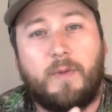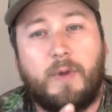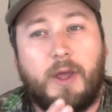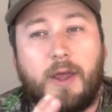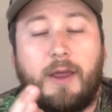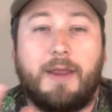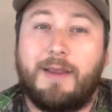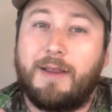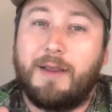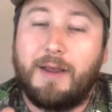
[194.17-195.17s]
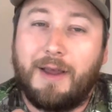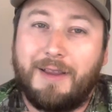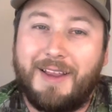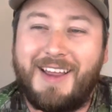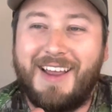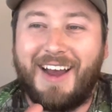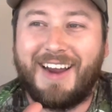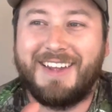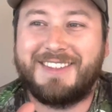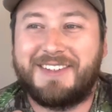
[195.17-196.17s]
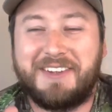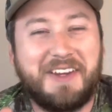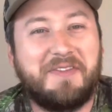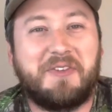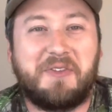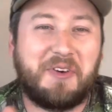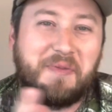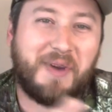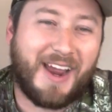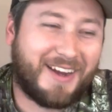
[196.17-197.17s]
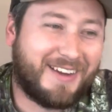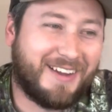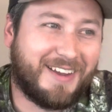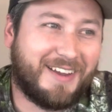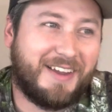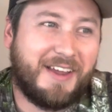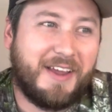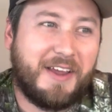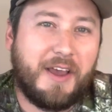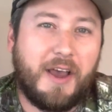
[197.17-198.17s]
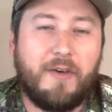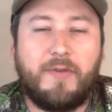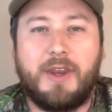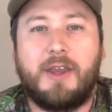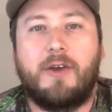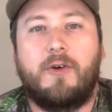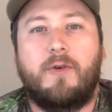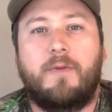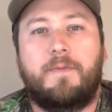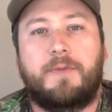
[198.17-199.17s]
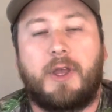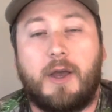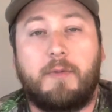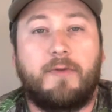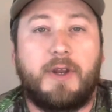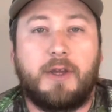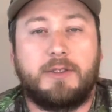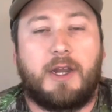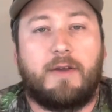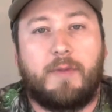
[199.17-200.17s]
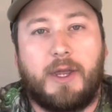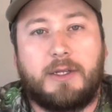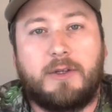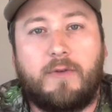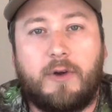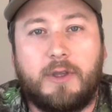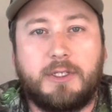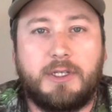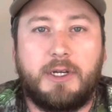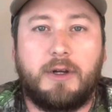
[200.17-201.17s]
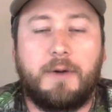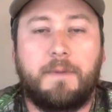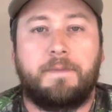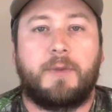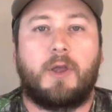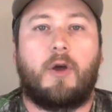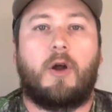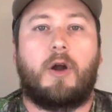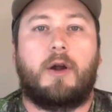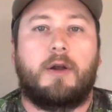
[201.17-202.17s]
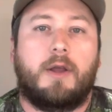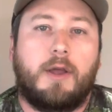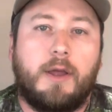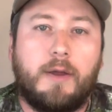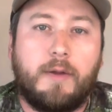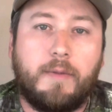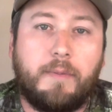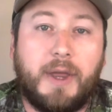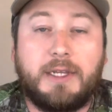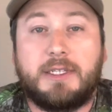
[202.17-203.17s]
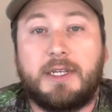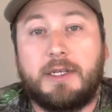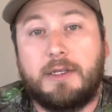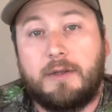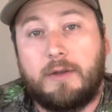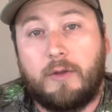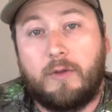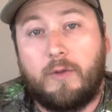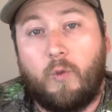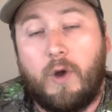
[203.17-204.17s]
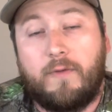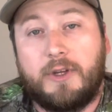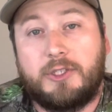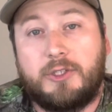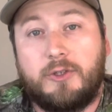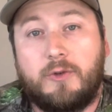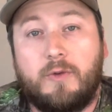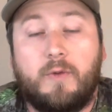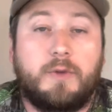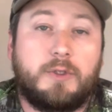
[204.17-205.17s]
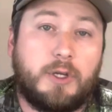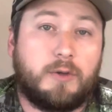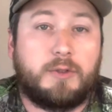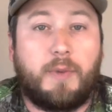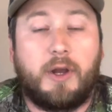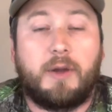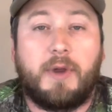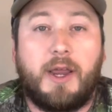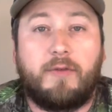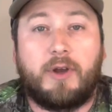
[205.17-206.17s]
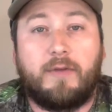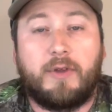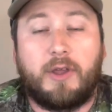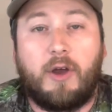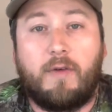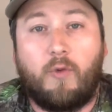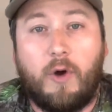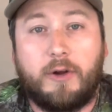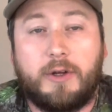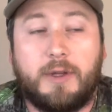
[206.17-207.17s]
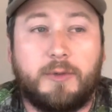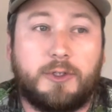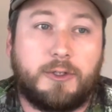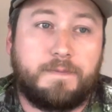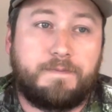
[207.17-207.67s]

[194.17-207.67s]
And I guess to even refer back to a couple videos that I've made so far this year are basing what fish do, spawning behavior and everything off water temperature.